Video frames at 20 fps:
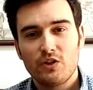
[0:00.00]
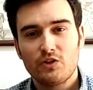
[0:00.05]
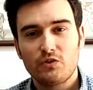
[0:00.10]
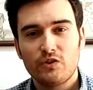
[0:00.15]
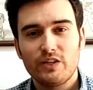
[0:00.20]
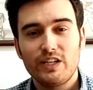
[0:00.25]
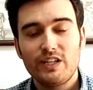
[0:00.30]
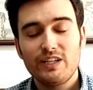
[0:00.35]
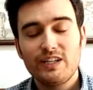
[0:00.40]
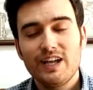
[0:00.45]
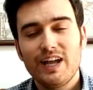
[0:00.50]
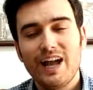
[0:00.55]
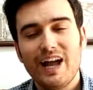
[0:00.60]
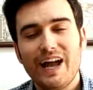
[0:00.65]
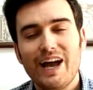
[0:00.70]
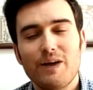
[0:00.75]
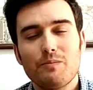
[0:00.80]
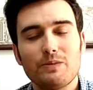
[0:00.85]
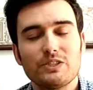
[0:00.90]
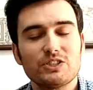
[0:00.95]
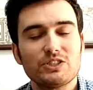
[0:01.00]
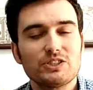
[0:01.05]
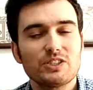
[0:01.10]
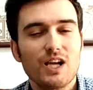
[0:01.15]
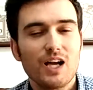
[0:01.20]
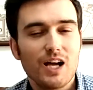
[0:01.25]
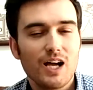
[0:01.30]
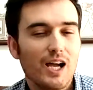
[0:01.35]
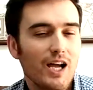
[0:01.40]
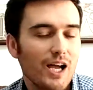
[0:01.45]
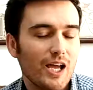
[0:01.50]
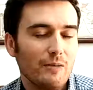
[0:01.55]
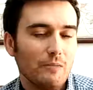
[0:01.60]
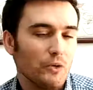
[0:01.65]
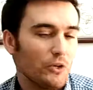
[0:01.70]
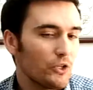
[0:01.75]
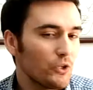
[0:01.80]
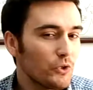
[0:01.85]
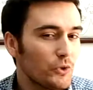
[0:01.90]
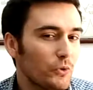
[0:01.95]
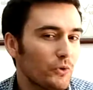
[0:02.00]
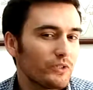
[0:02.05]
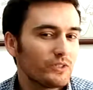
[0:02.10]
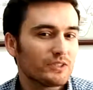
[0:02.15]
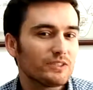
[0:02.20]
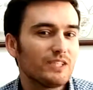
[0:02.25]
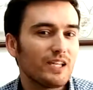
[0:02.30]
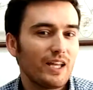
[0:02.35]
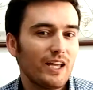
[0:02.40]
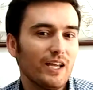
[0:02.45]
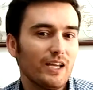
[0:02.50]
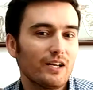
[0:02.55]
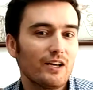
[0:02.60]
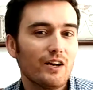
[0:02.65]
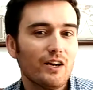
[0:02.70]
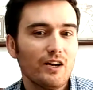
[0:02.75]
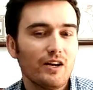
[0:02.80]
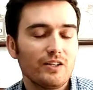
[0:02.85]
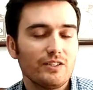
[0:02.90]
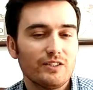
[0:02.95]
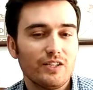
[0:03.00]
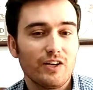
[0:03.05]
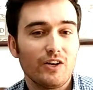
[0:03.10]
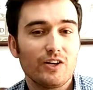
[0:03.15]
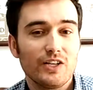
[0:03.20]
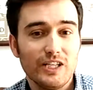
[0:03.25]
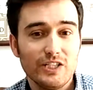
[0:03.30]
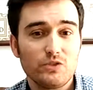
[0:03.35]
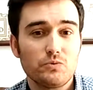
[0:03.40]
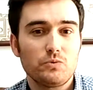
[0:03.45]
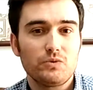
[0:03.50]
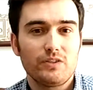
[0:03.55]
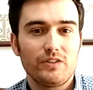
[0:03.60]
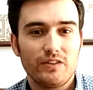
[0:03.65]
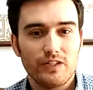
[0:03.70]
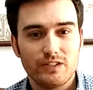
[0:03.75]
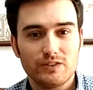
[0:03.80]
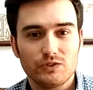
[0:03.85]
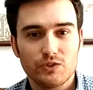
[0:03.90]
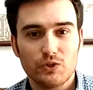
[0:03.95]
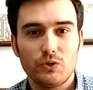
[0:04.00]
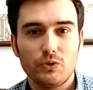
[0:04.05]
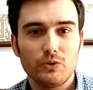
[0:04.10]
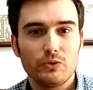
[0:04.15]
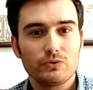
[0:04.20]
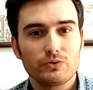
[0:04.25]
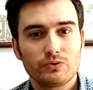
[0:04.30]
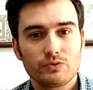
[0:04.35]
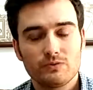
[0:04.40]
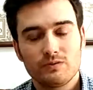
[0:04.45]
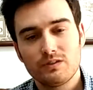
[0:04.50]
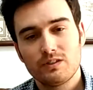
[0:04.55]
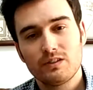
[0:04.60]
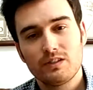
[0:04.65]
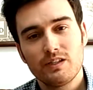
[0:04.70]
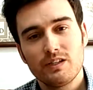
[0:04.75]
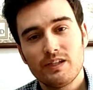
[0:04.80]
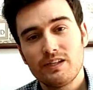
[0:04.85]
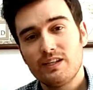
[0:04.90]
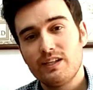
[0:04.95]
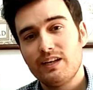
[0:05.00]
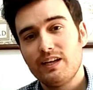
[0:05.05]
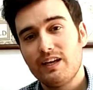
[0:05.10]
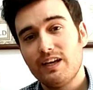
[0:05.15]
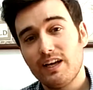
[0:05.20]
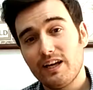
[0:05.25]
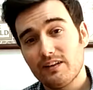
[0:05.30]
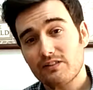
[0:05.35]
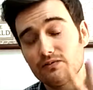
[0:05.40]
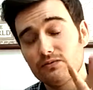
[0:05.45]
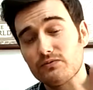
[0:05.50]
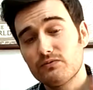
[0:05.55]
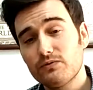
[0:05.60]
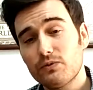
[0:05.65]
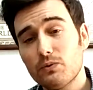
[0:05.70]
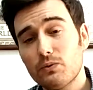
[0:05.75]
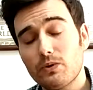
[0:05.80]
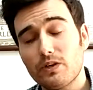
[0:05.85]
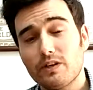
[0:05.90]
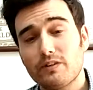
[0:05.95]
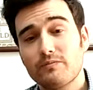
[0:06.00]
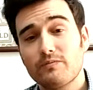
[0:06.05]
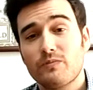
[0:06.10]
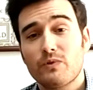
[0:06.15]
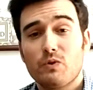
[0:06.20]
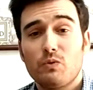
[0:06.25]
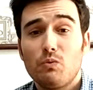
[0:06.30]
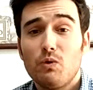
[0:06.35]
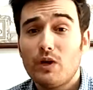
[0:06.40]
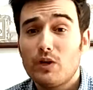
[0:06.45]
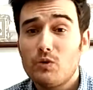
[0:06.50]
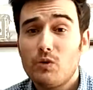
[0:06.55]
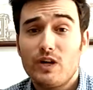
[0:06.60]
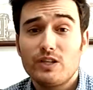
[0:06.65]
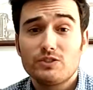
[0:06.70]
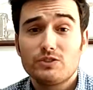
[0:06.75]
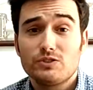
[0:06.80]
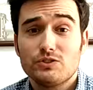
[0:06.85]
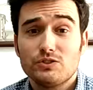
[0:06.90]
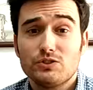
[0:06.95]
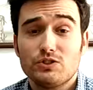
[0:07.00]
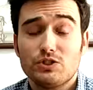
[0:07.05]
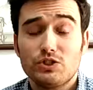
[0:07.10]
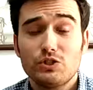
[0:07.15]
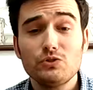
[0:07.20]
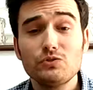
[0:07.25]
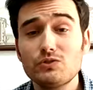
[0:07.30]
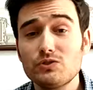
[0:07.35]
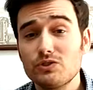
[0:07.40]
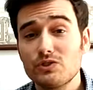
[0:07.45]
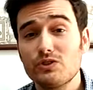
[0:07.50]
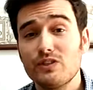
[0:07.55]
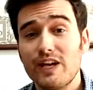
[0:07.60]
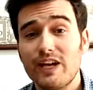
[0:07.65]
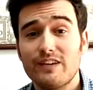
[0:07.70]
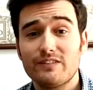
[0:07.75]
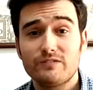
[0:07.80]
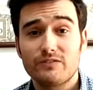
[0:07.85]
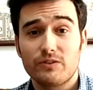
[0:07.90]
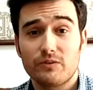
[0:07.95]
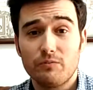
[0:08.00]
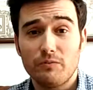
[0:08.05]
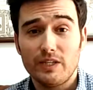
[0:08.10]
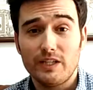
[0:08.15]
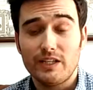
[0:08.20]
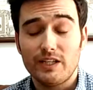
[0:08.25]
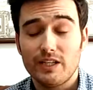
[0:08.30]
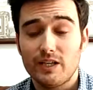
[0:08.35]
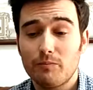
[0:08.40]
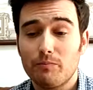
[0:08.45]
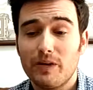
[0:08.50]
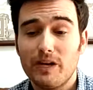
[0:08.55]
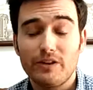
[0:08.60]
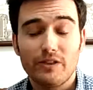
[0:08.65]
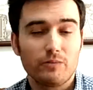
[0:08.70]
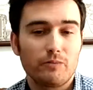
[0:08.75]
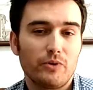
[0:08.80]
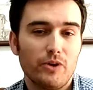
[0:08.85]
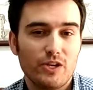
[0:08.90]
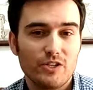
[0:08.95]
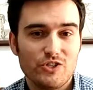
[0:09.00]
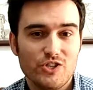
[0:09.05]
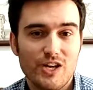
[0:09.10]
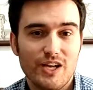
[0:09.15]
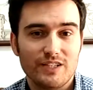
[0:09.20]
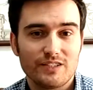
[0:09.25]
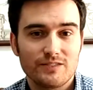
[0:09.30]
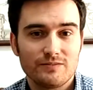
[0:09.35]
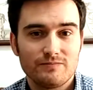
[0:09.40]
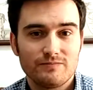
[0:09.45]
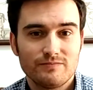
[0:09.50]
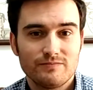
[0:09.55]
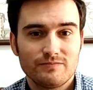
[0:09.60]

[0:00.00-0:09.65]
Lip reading: 3, how much time are you going to take on each one of these goals? And 4, what questions do you still have for me about the project?